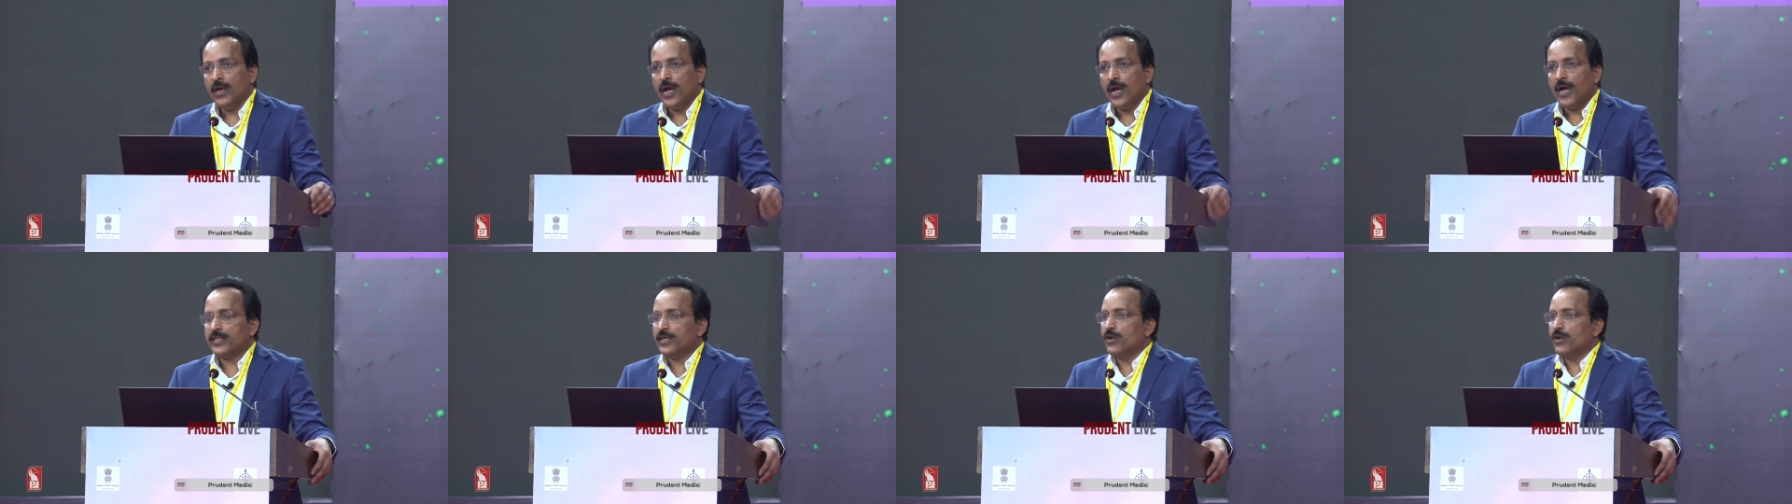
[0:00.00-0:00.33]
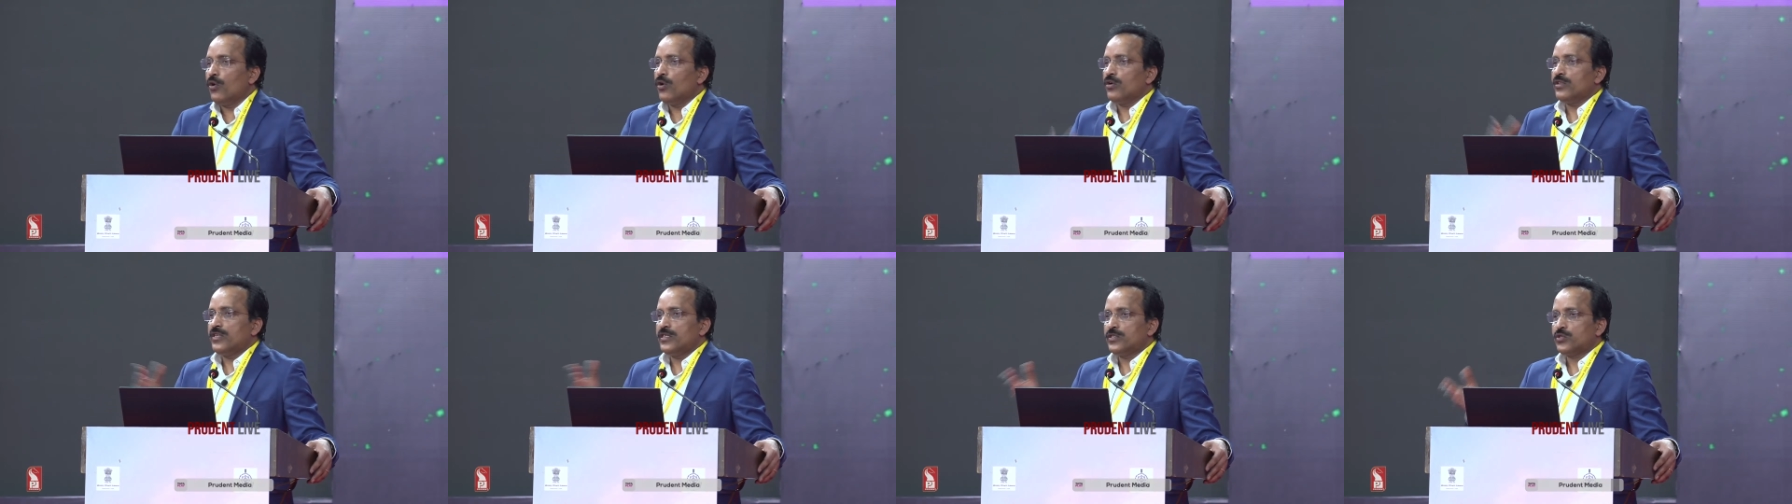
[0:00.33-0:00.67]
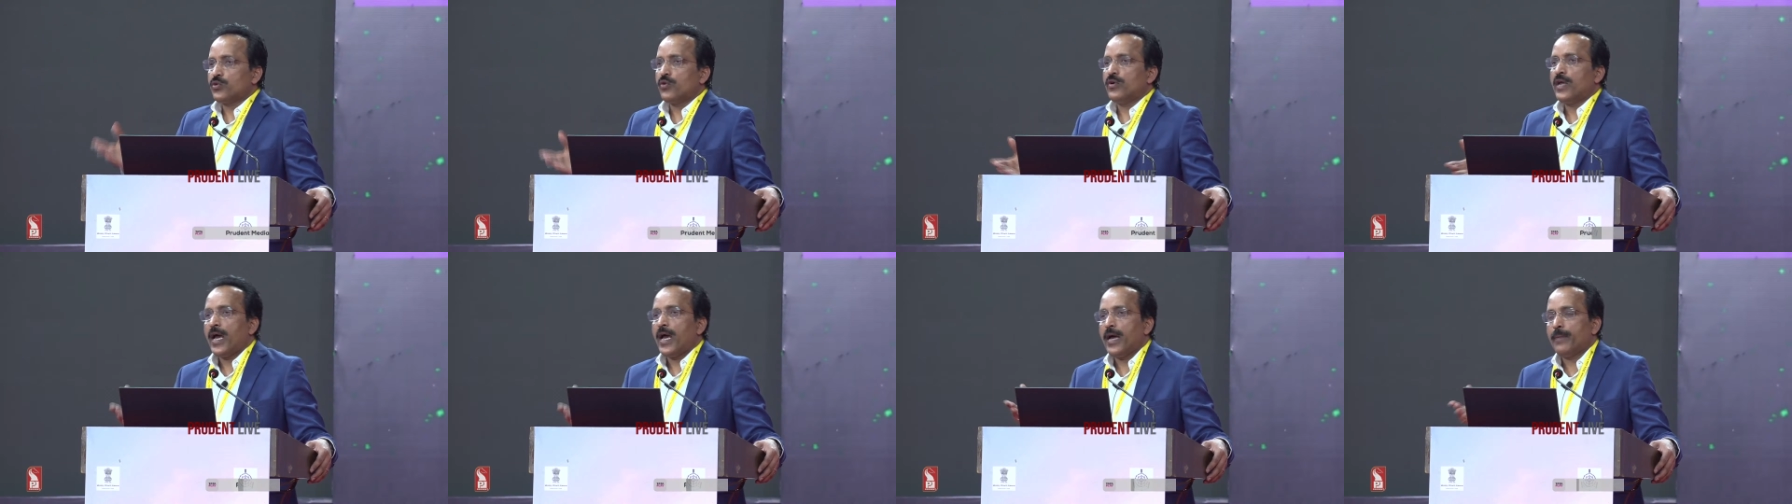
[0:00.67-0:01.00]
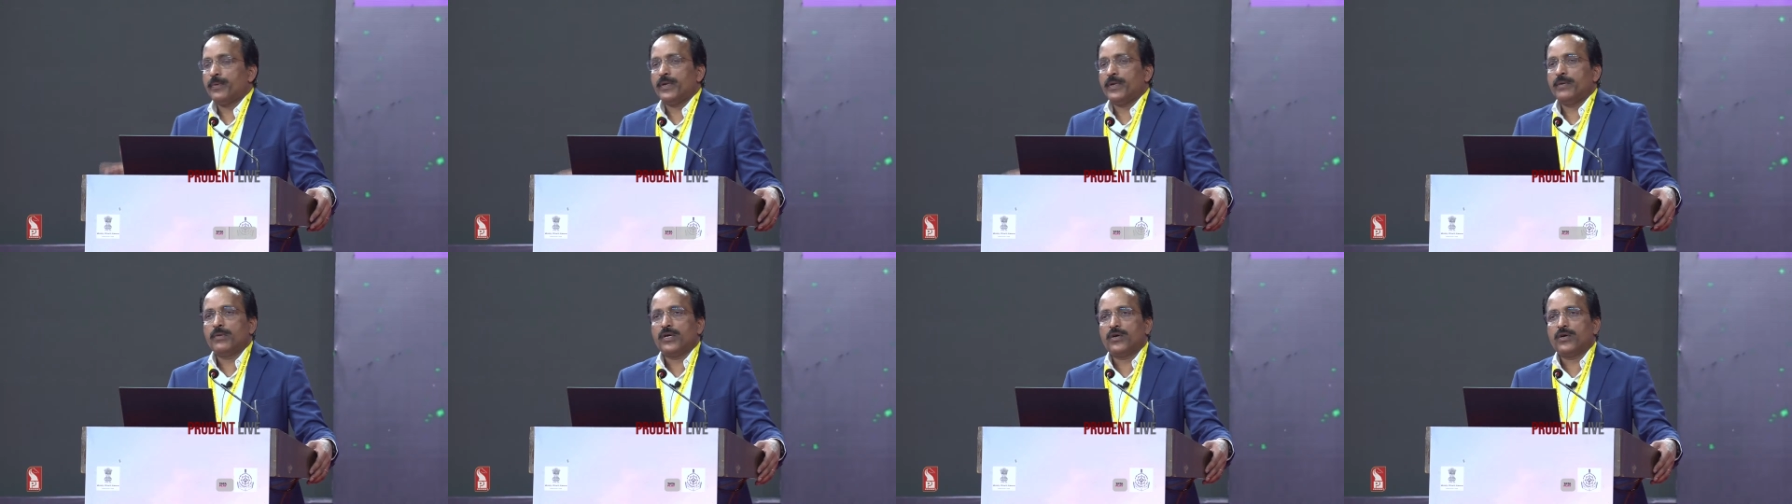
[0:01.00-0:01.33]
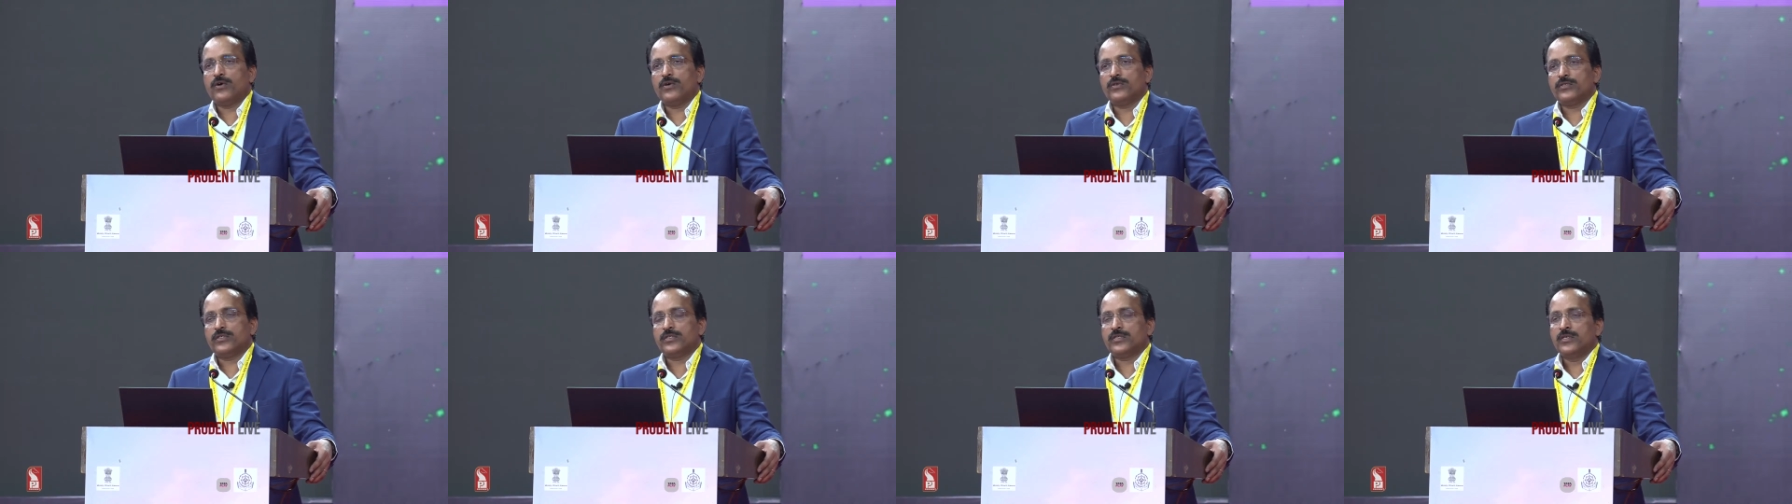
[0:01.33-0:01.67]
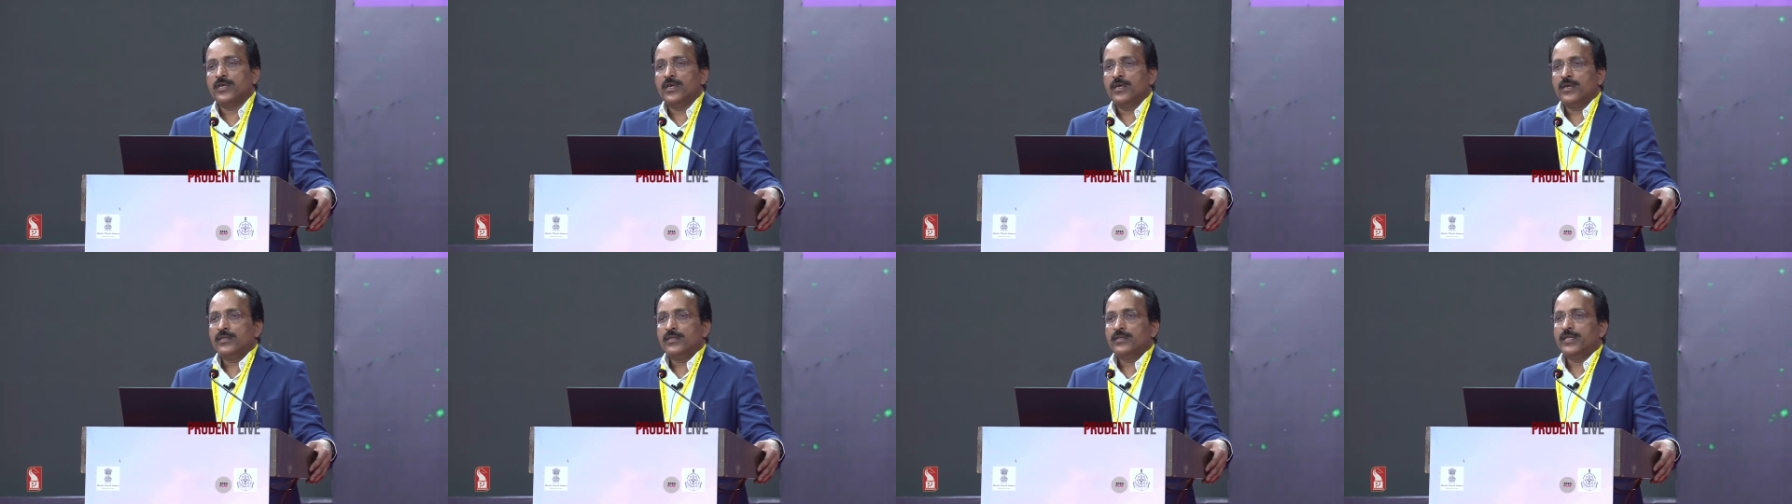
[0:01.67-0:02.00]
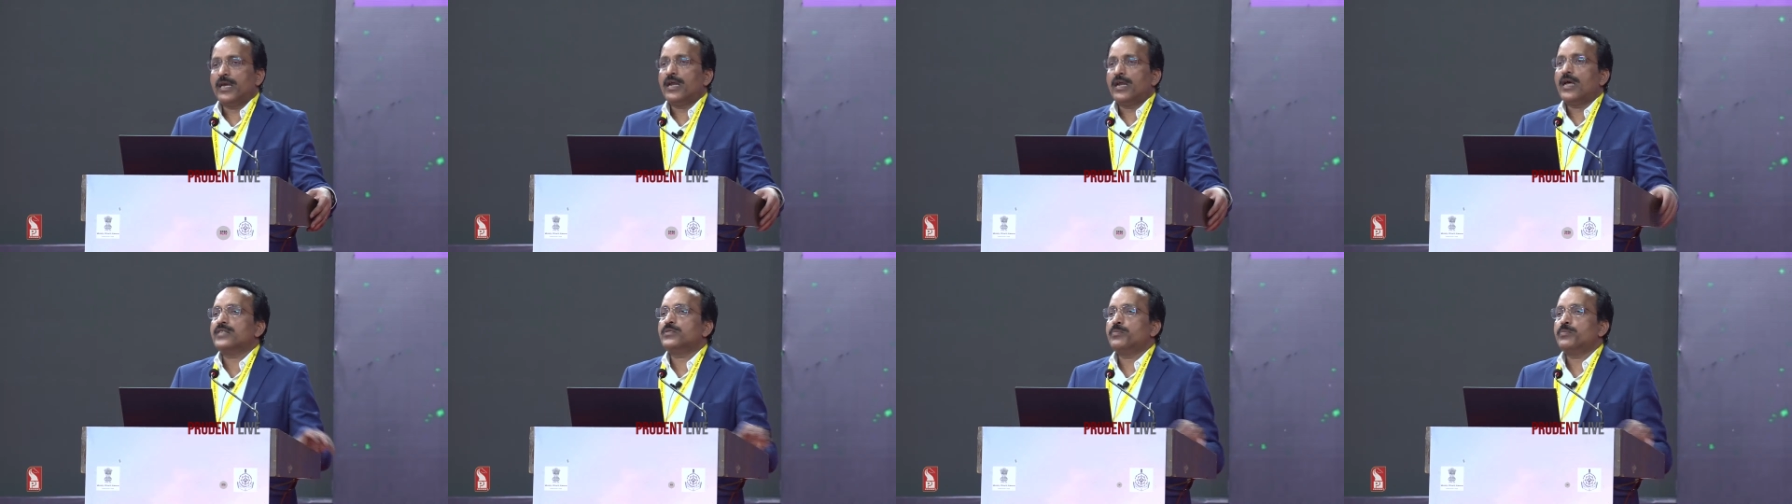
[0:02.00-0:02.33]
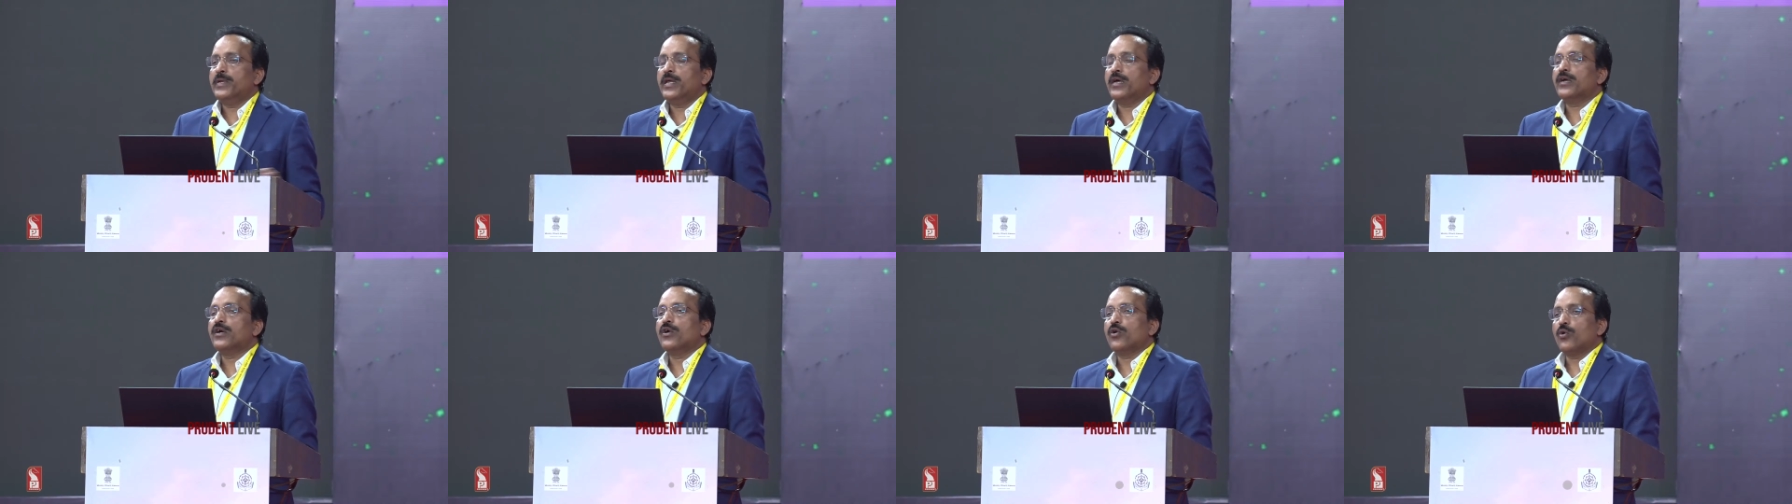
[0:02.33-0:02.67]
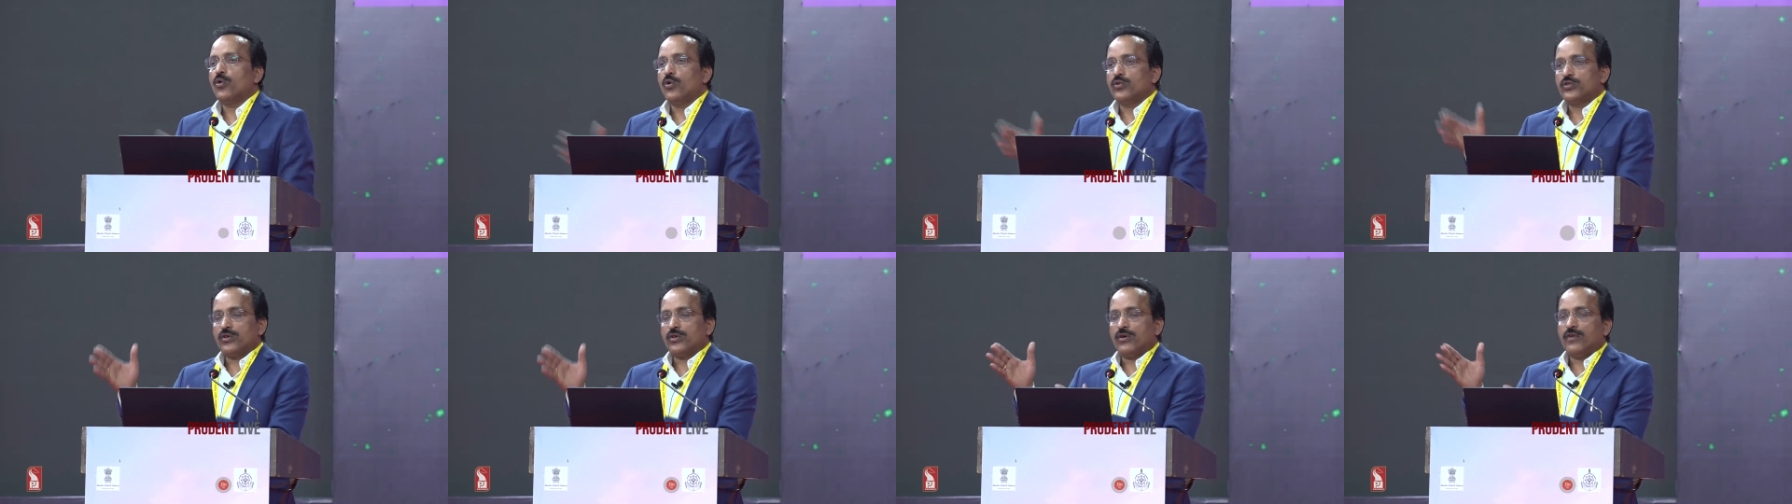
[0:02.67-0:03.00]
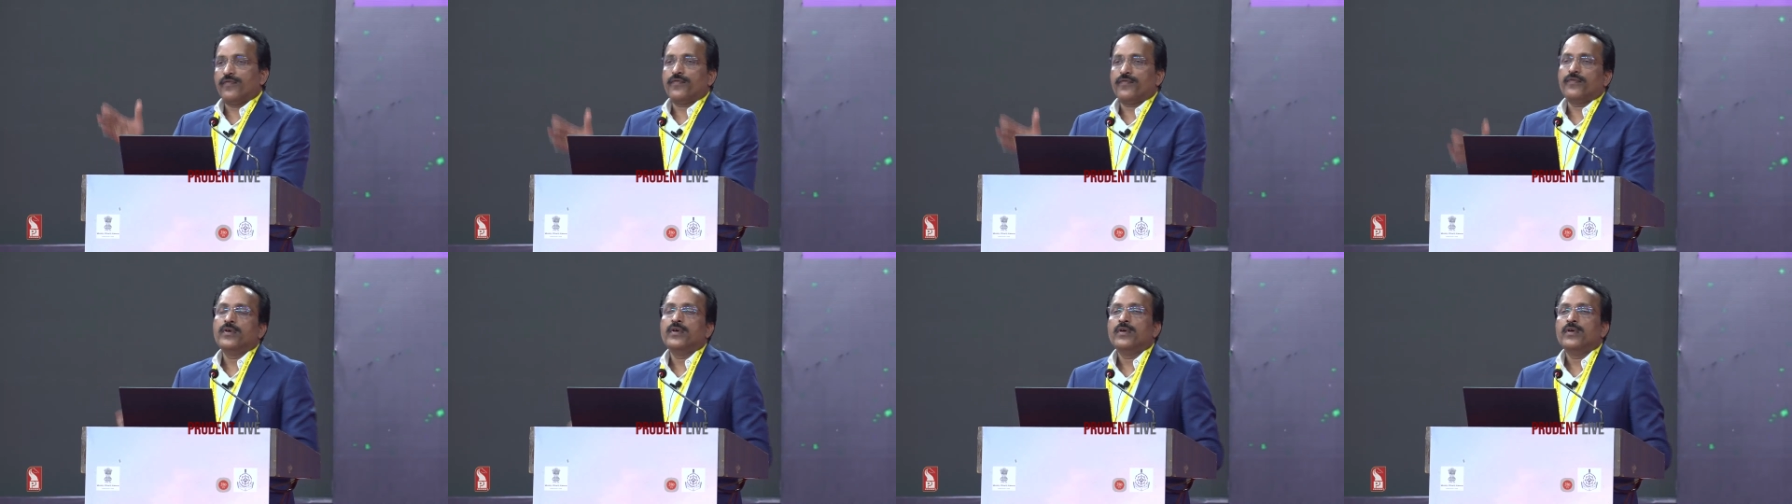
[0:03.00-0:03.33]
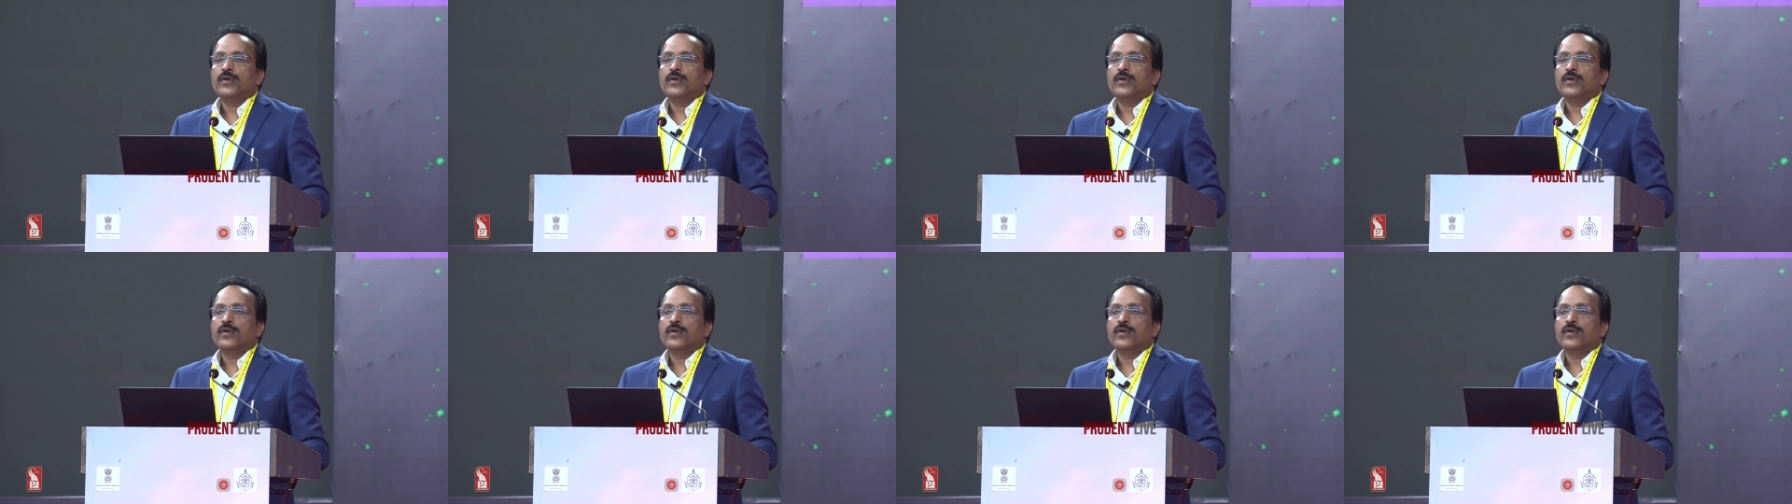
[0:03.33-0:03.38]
I think all this could happen because there has been a growth of